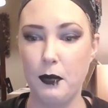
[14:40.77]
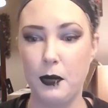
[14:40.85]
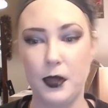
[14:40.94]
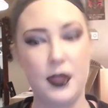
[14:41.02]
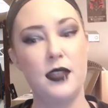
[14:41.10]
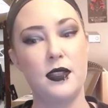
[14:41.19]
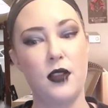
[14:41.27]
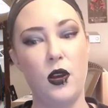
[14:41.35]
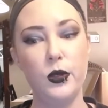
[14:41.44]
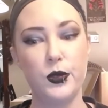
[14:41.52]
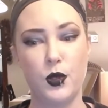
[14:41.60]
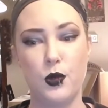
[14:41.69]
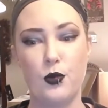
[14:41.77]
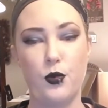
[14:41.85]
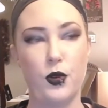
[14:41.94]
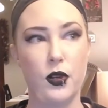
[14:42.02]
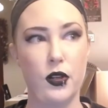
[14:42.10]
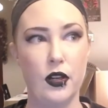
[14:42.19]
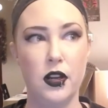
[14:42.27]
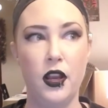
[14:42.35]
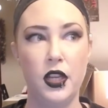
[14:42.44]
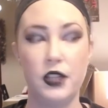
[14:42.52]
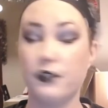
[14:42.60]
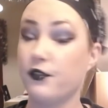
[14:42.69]
But these also were
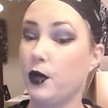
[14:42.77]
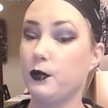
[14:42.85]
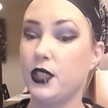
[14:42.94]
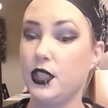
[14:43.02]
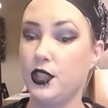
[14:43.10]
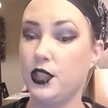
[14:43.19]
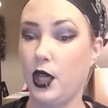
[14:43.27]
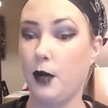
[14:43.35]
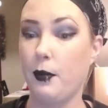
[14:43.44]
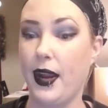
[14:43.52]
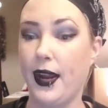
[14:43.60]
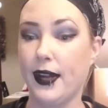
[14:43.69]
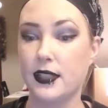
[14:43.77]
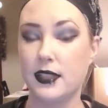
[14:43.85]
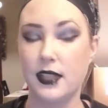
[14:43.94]
from TJ Maxx,